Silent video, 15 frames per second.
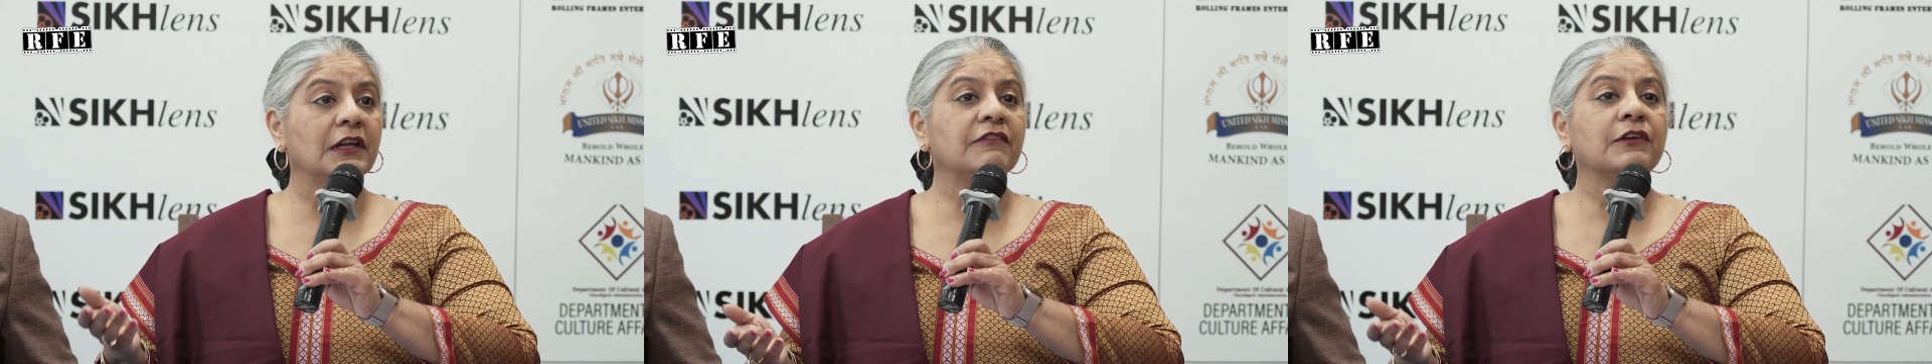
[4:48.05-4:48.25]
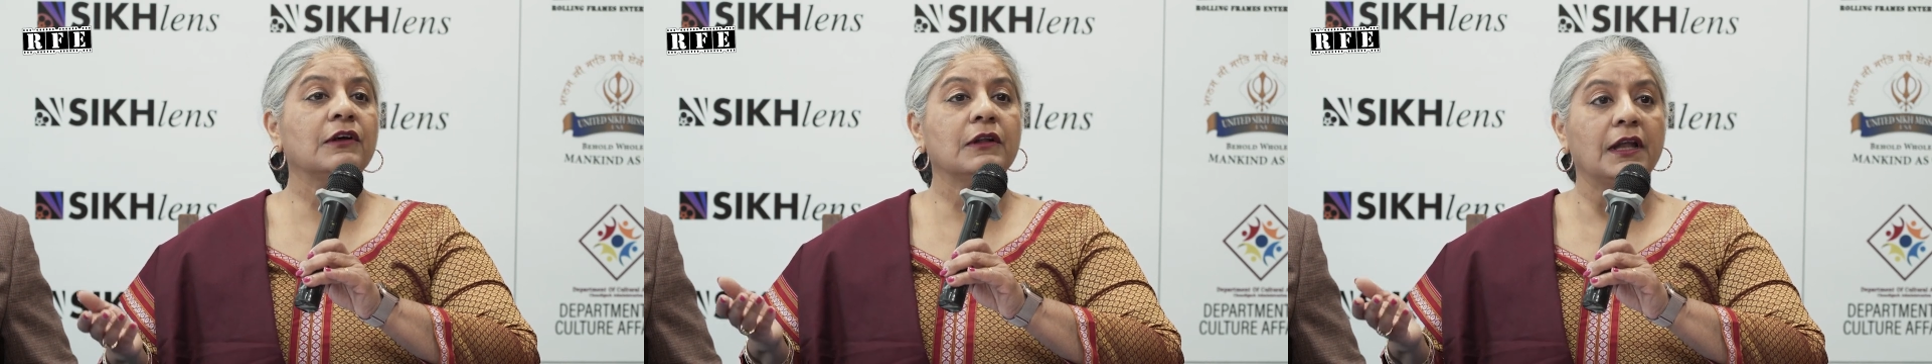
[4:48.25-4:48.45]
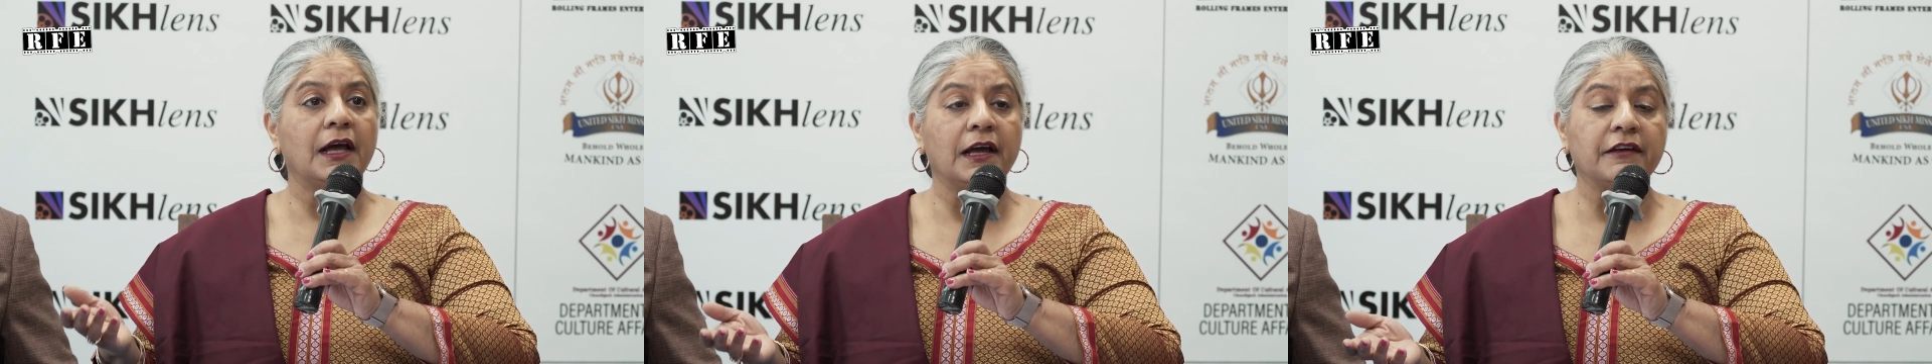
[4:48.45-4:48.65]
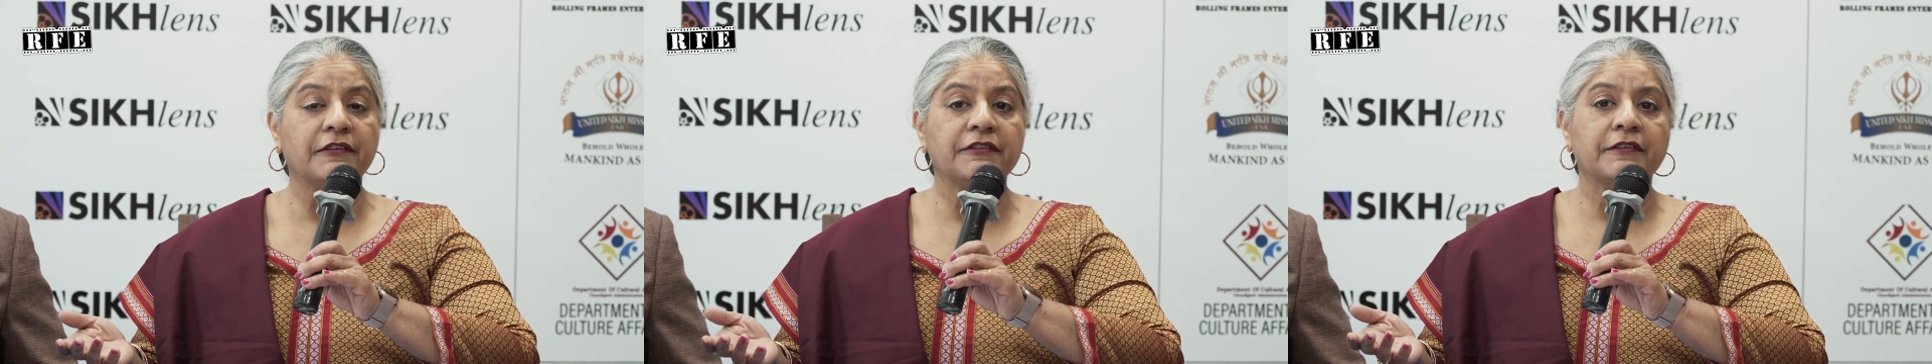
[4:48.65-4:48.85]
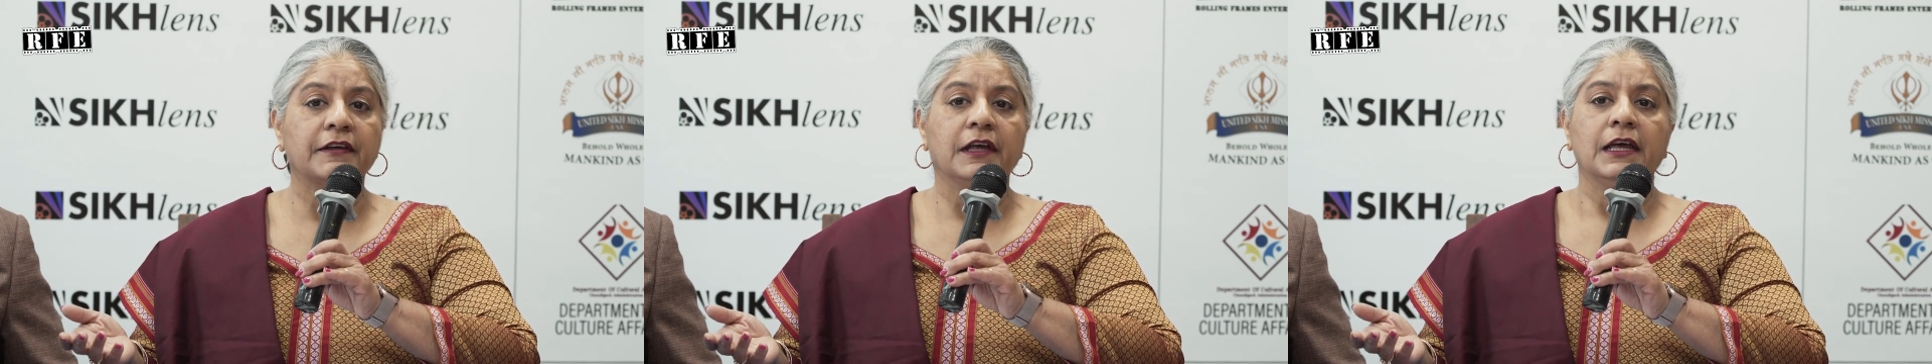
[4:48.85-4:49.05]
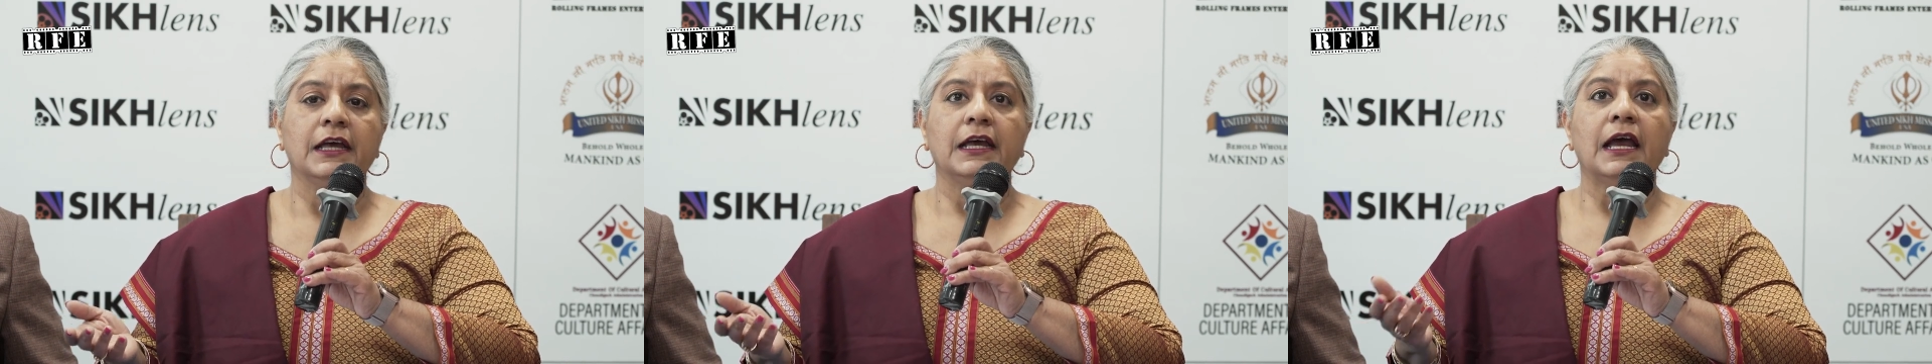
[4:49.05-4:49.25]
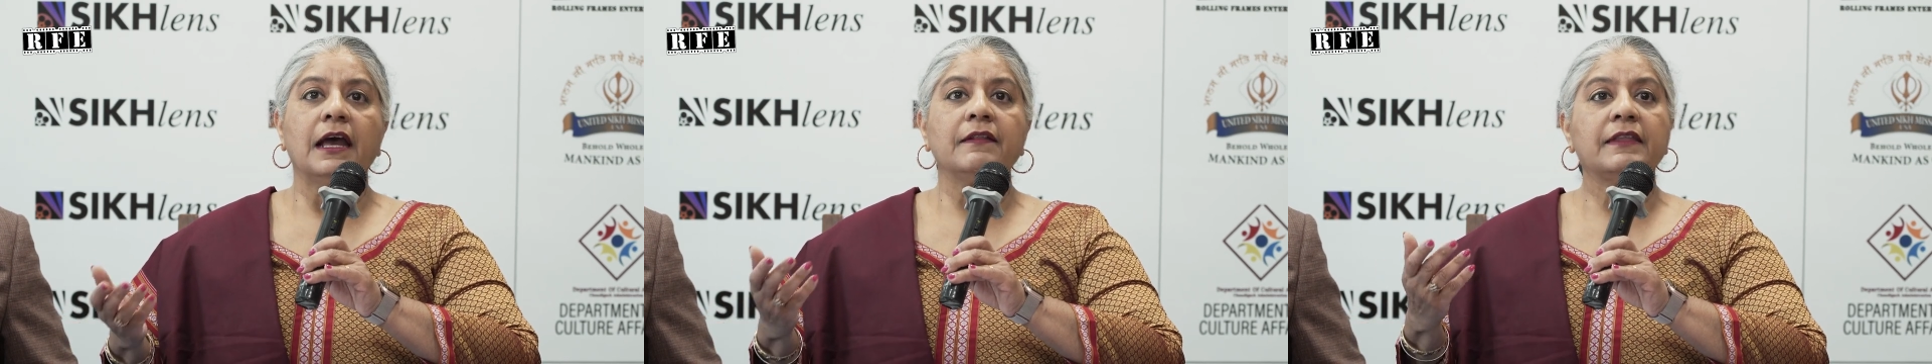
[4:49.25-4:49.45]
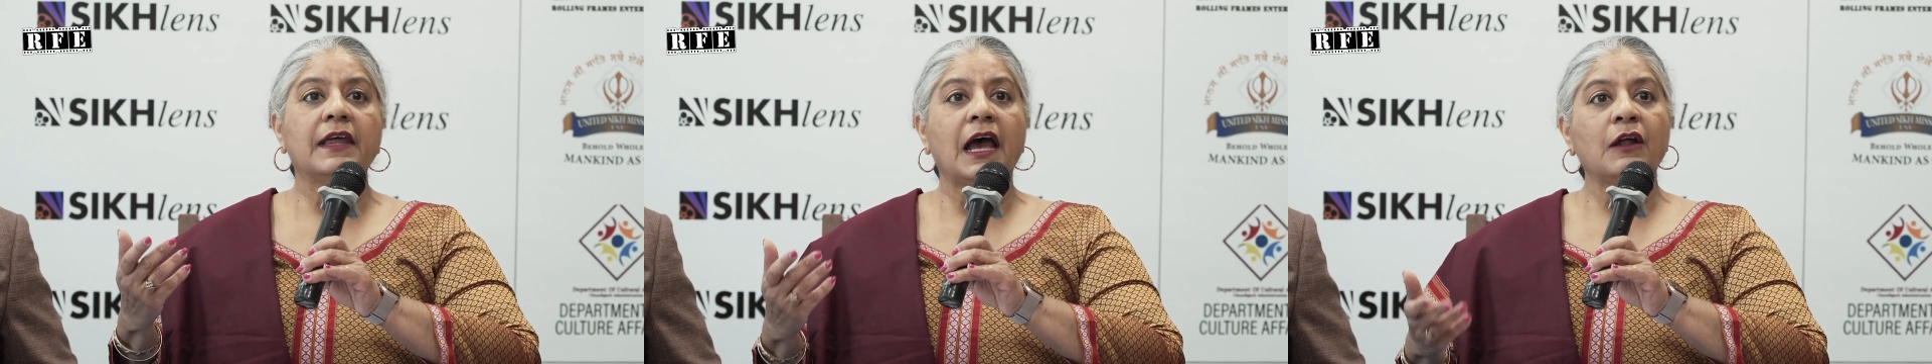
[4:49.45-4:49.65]
live your life.
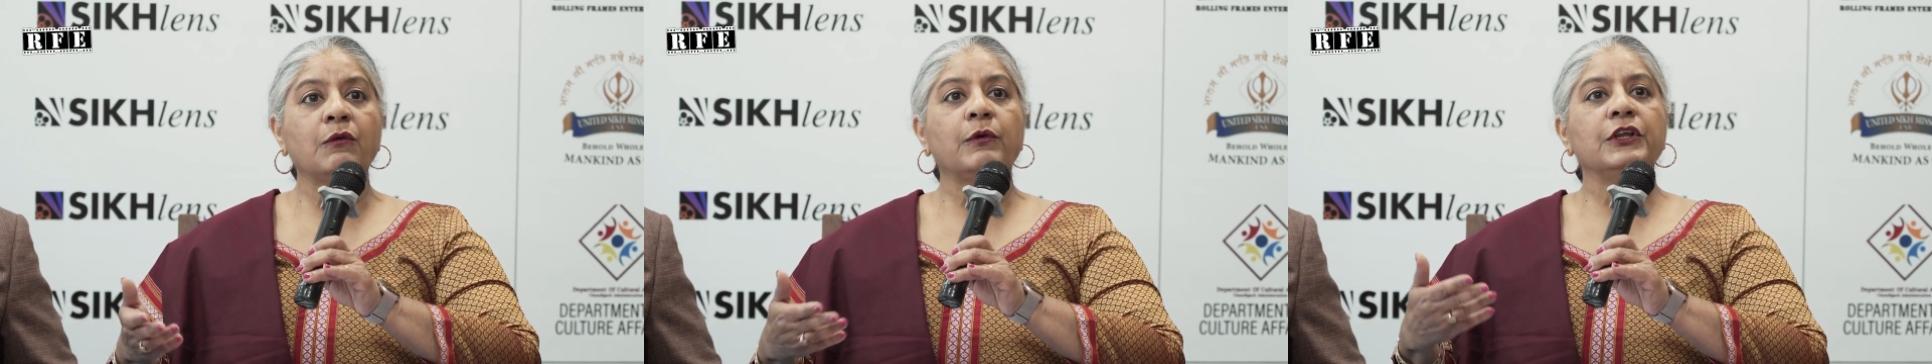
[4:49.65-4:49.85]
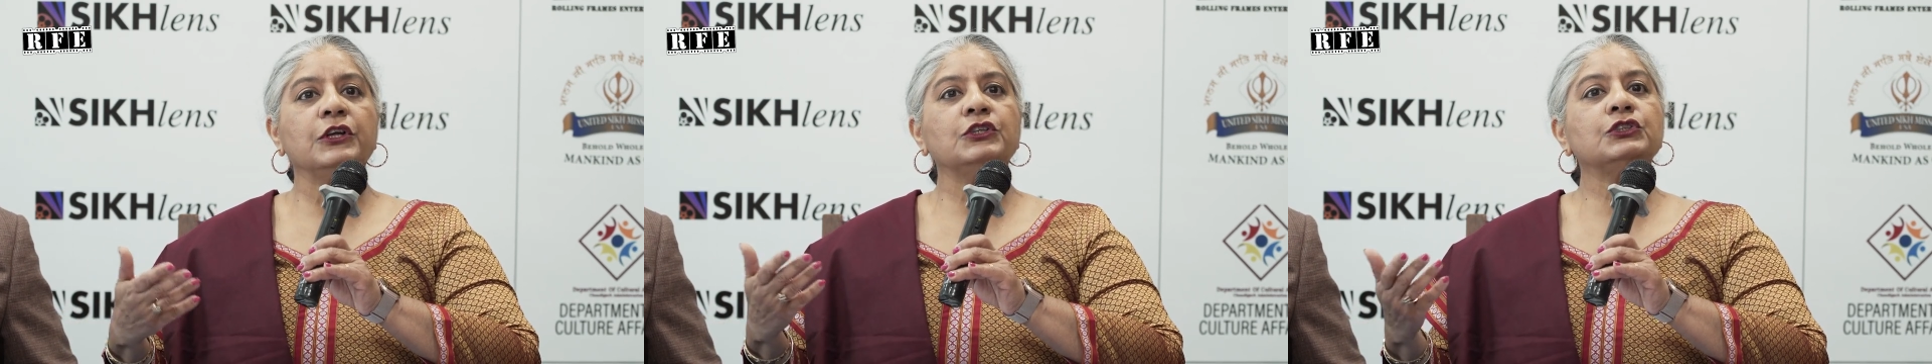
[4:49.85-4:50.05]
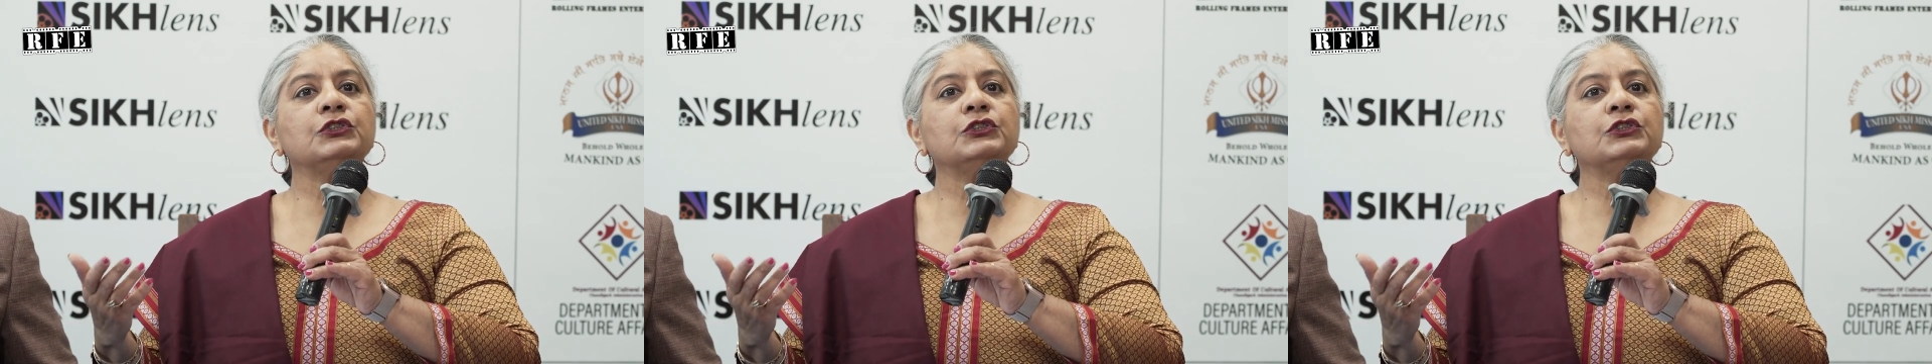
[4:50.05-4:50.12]
And that when you